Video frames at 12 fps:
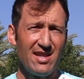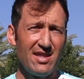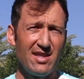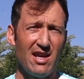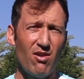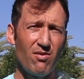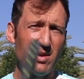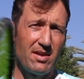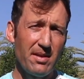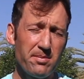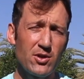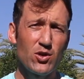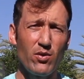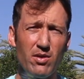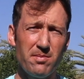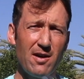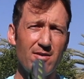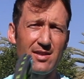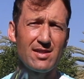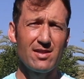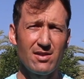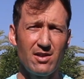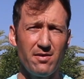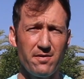Now let me show you about the
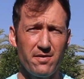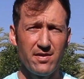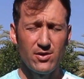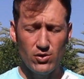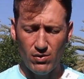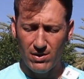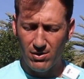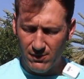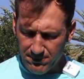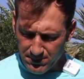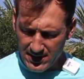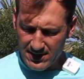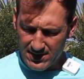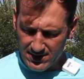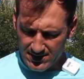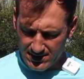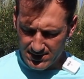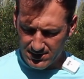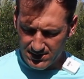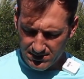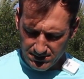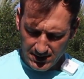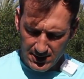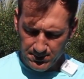serve. So a lot of players,
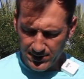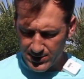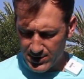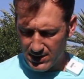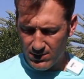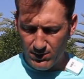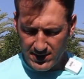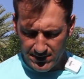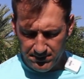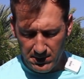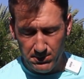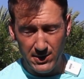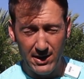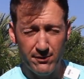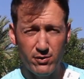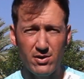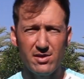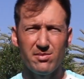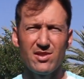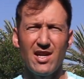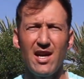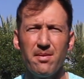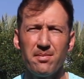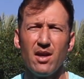especially when they've been playing for some
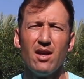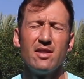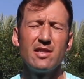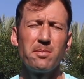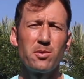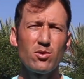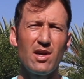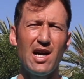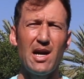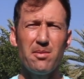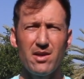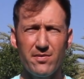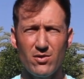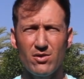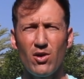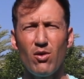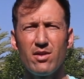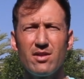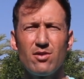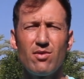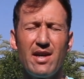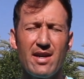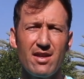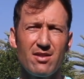time, they build a habit of not holding the
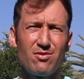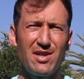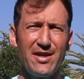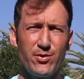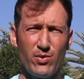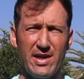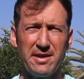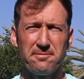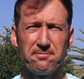racket the right way.